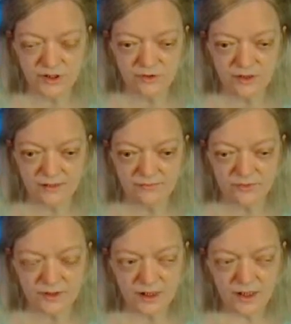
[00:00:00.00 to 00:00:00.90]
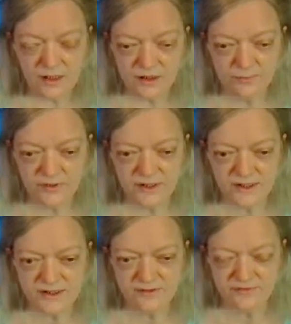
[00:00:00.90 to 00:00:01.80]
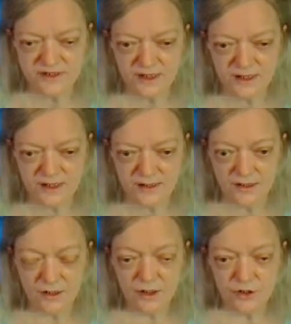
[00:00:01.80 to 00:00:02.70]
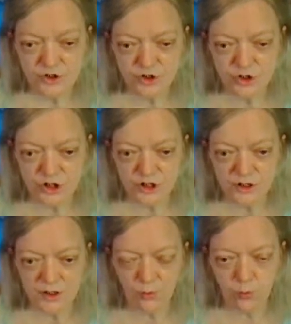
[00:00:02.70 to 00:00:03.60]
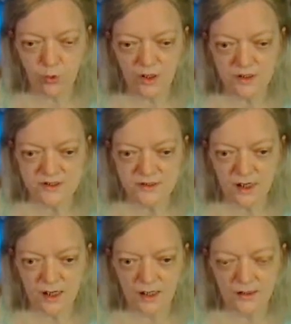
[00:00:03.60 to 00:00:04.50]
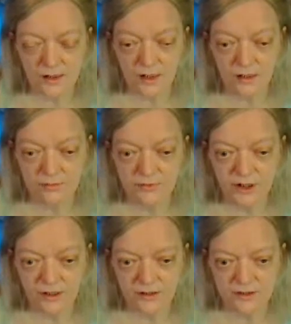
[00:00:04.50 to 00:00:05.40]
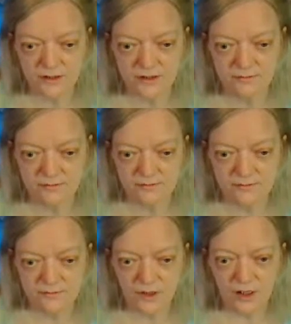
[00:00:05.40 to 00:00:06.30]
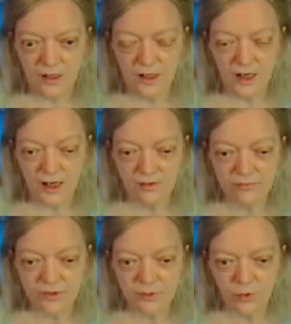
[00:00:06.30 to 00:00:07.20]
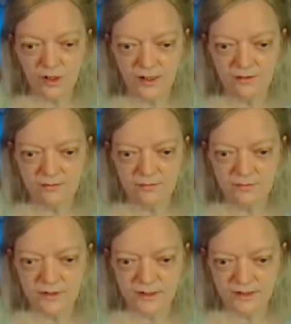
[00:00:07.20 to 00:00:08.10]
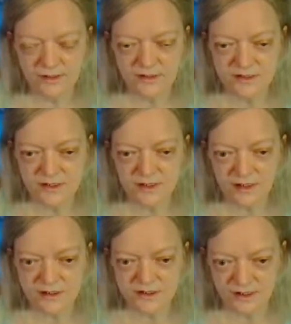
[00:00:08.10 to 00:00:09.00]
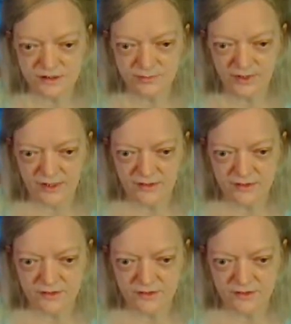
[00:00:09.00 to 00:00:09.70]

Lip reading: we are left with. The police have said she was not abducted. Everyone is a suspect.